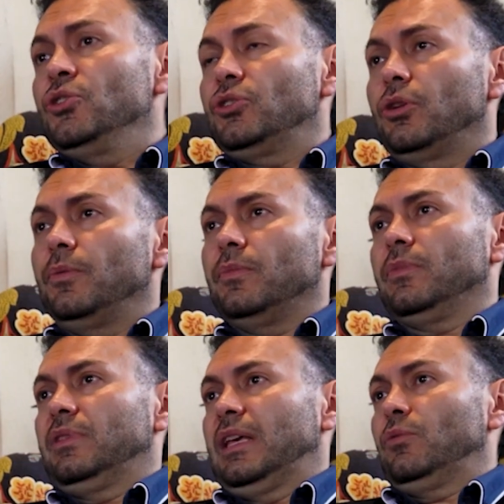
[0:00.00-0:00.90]
So
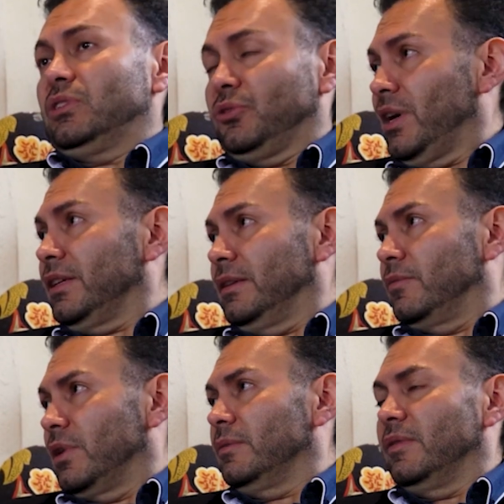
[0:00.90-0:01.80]
that was
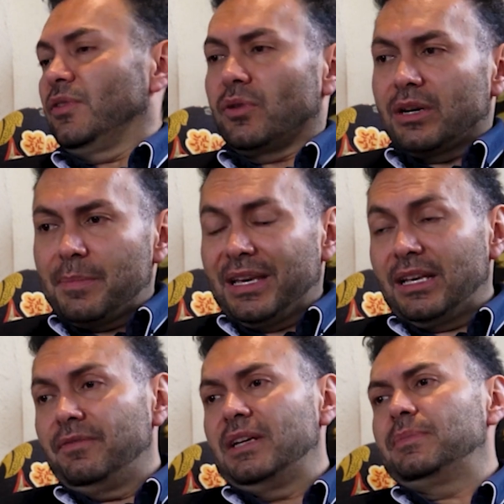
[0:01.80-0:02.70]
attractive, right? If you're going to
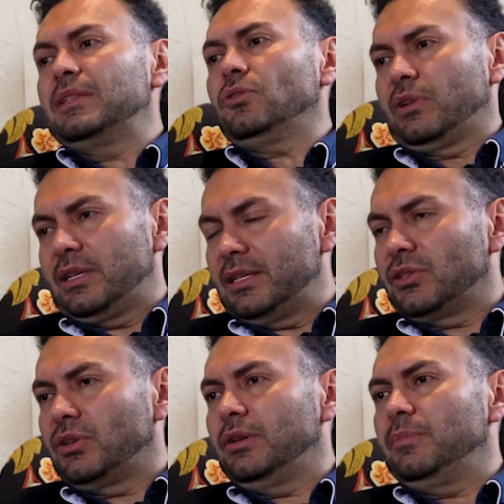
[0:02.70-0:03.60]
make investments, okay,
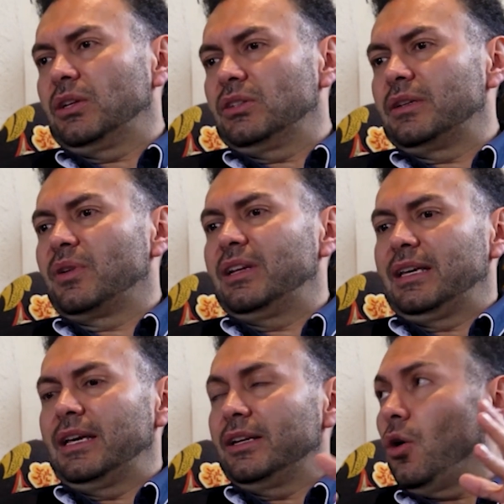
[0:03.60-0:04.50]
that's good because I'm going
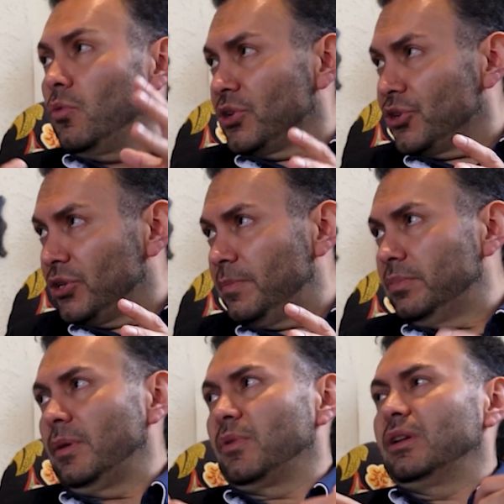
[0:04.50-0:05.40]
to get ownership,
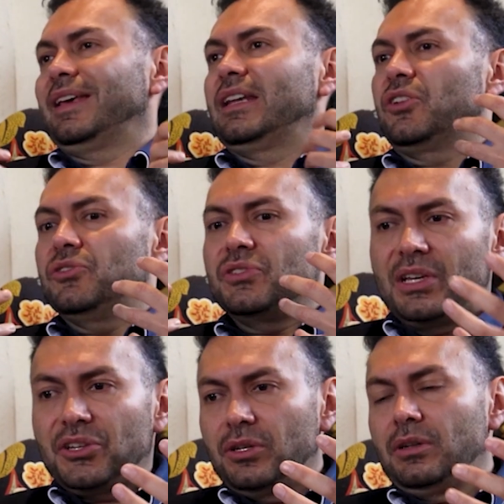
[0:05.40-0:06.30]
I'm going to get a
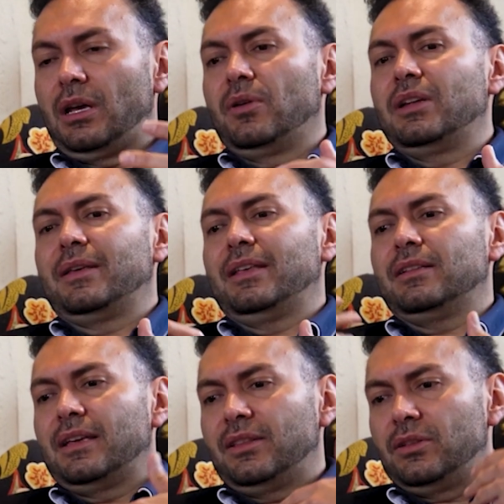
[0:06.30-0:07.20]
concession, I'm going to get
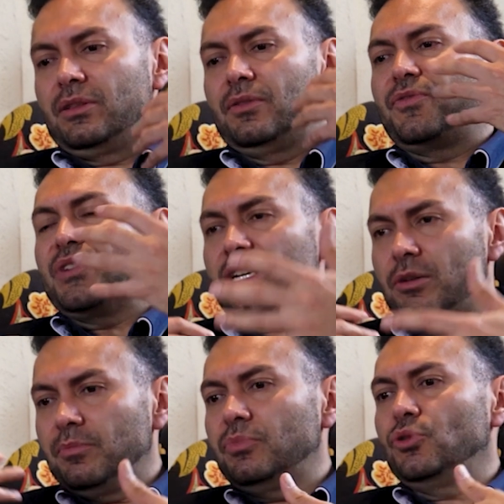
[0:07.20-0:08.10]
like the
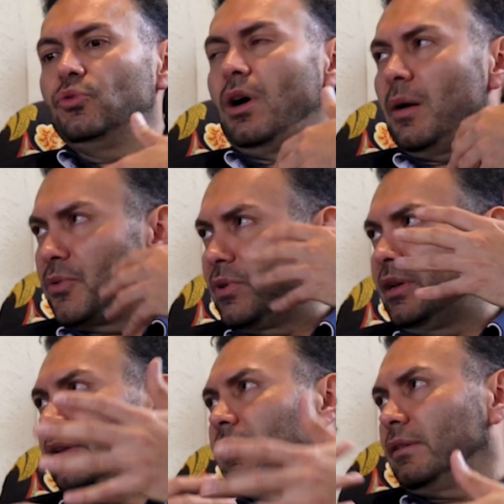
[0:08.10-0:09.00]
freedom to
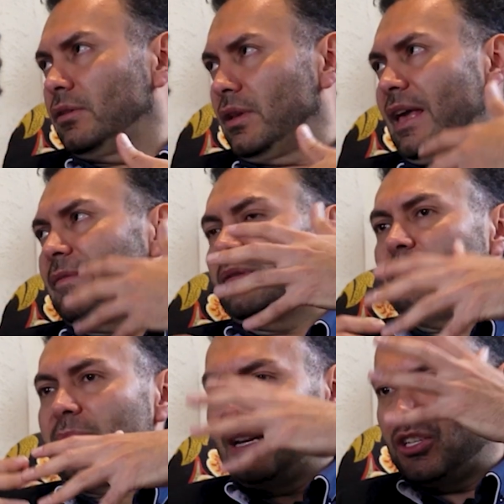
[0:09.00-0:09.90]
operate, have a
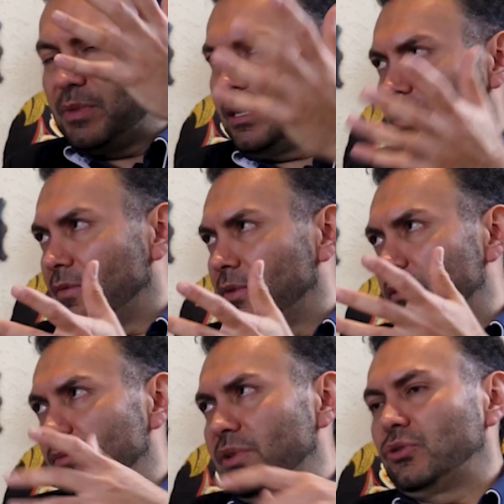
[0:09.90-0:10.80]
management of
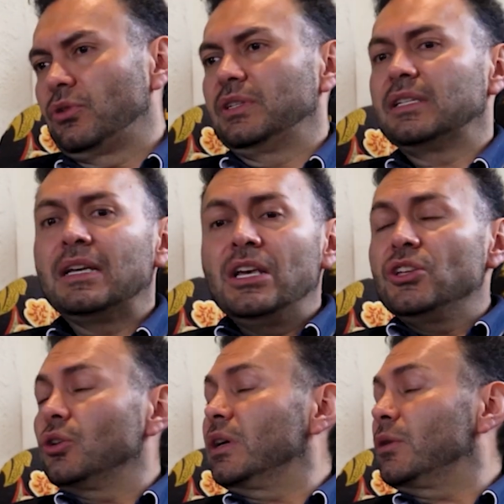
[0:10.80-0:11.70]
the resources.
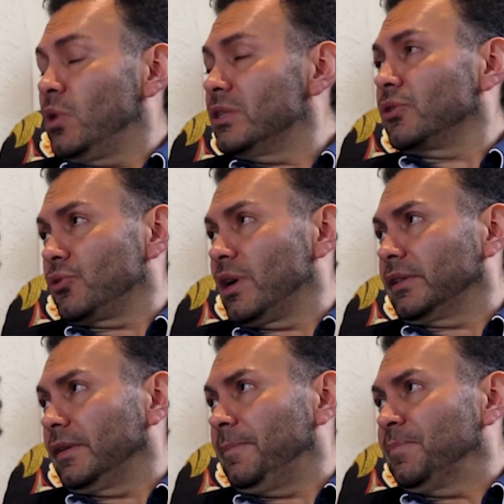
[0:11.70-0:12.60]
So it was
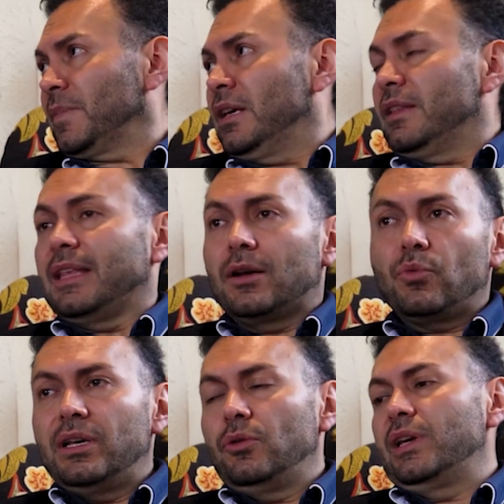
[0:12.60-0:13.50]
attractive. Yeah. That
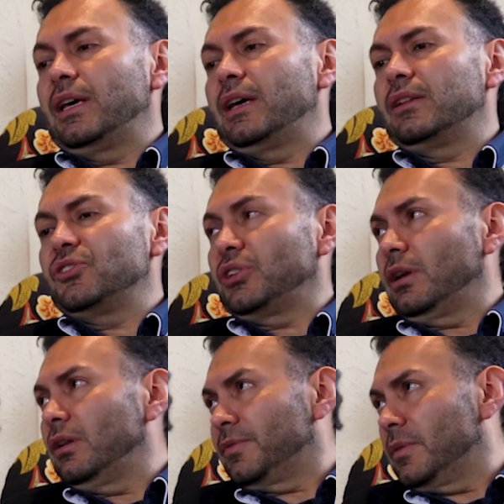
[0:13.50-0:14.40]
way, we had
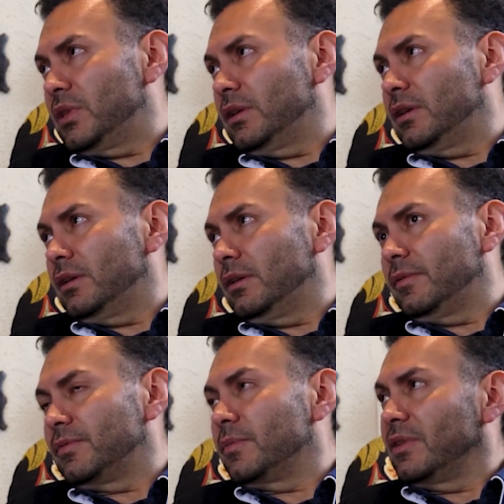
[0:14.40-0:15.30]
Shell from
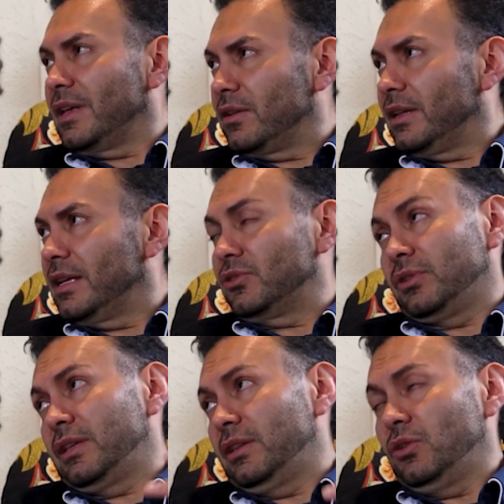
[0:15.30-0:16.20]
the Netherlands,
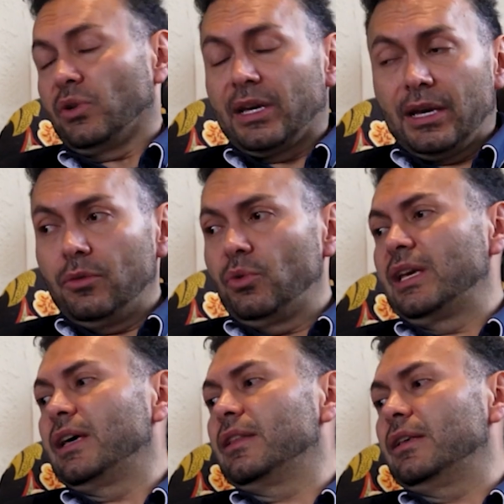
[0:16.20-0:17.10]
today the UK. We
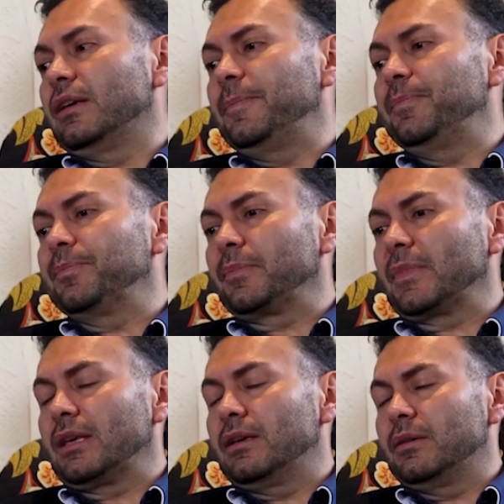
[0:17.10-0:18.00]
had
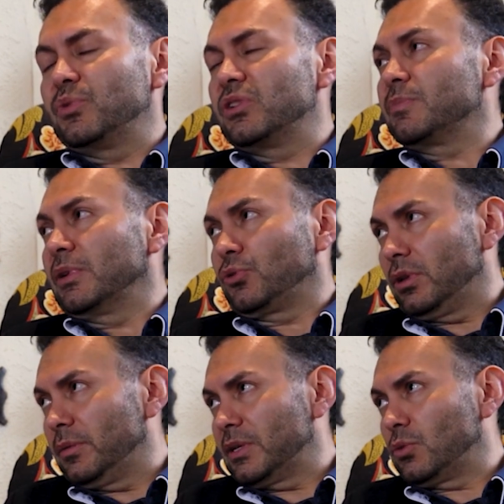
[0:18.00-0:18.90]
British Petroleum